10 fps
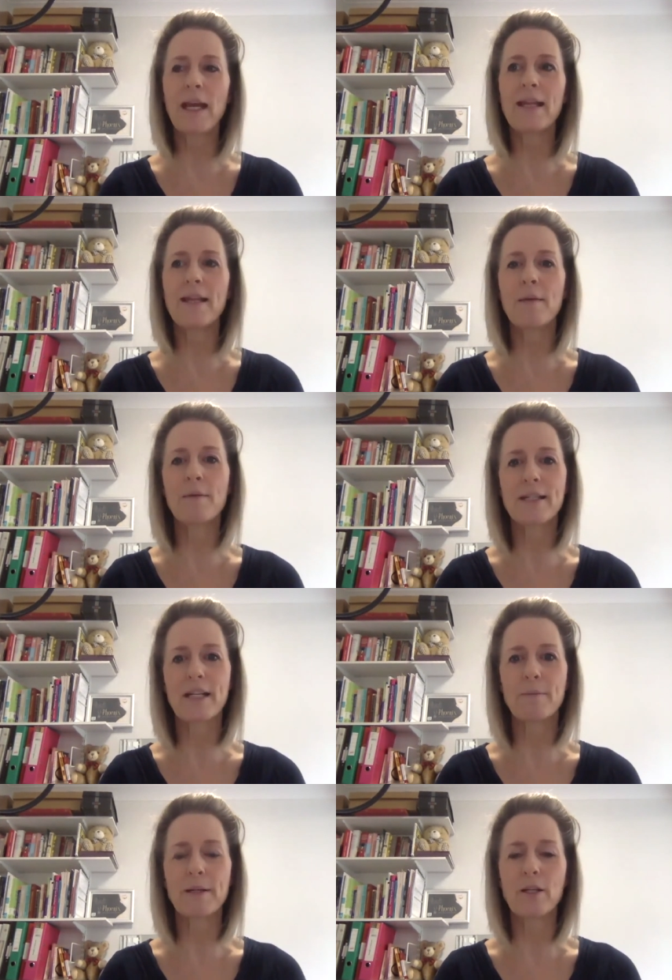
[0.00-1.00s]
in the
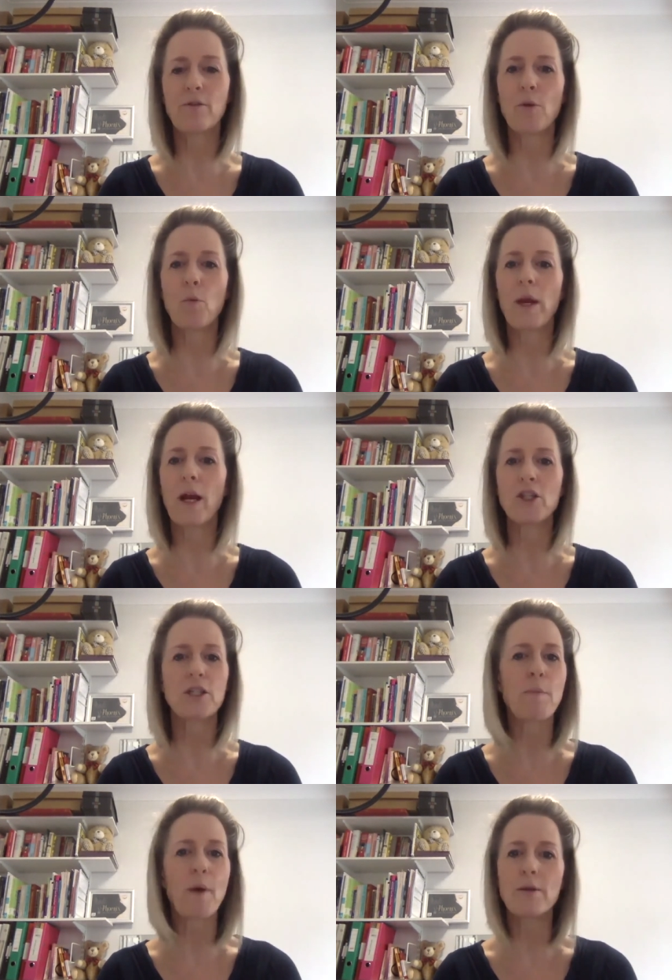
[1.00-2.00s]
study buddy group, we are
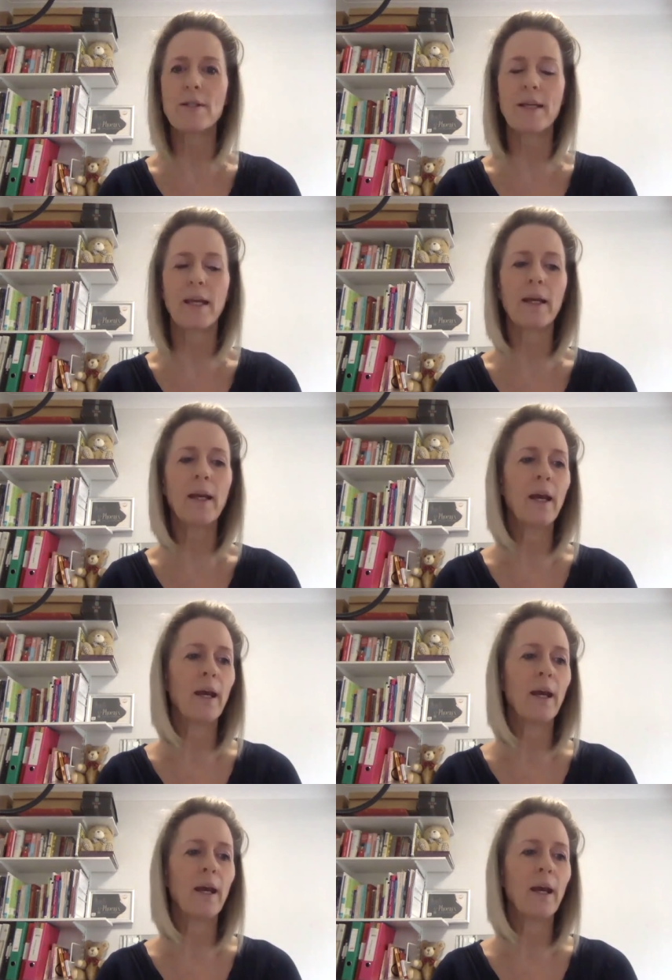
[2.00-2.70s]
just posting